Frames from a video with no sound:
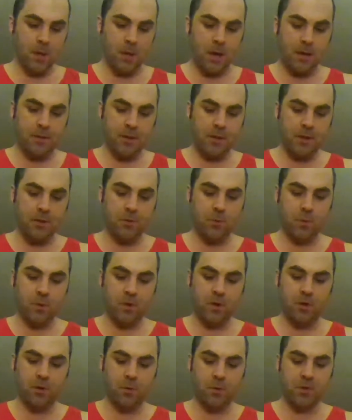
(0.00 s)
And then the
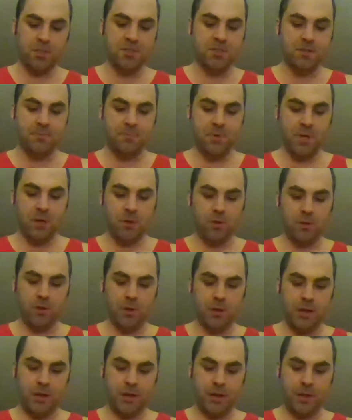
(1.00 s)
winner wins the belt.
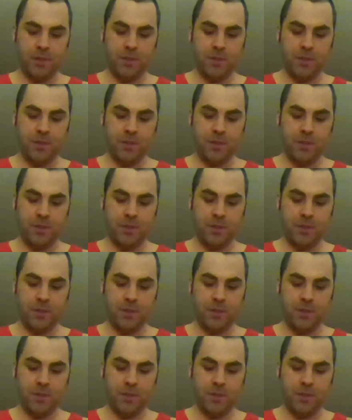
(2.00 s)
And I